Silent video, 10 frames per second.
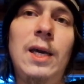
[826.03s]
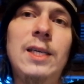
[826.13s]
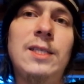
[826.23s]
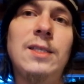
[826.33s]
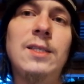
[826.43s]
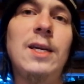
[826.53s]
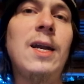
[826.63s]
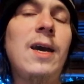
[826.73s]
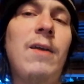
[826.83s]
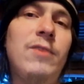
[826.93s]
it's
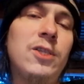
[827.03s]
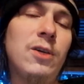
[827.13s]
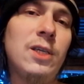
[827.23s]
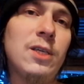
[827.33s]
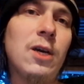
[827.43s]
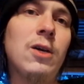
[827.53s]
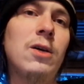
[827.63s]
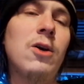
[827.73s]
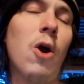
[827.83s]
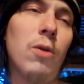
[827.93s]
not a heavy song, it's a
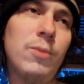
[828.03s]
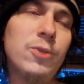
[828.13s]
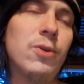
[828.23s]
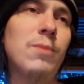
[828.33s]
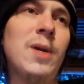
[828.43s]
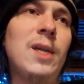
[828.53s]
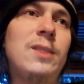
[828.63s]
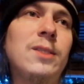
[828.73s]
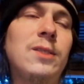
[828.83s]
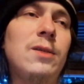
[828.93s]
calmer song, but
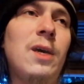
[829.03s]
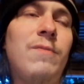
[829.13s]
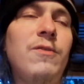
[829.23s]
it's